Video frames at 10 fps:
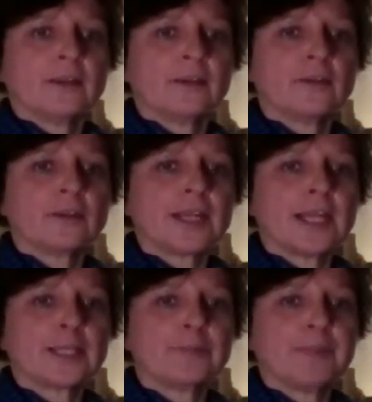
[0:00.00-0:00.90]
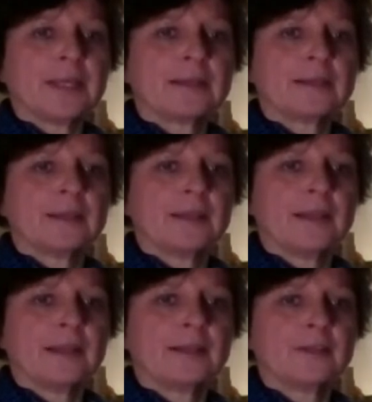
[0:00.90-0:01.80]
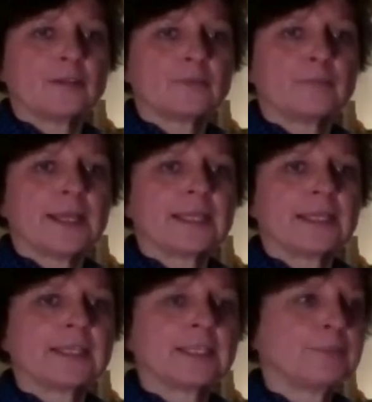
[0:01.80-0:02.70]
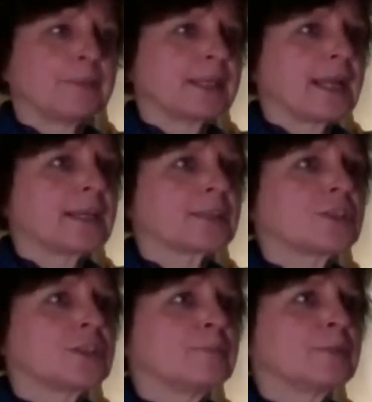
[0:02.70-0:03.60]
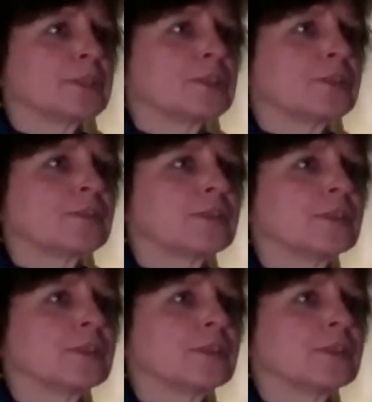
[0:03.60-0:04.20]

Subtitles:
not like a big, not making it a big action, but just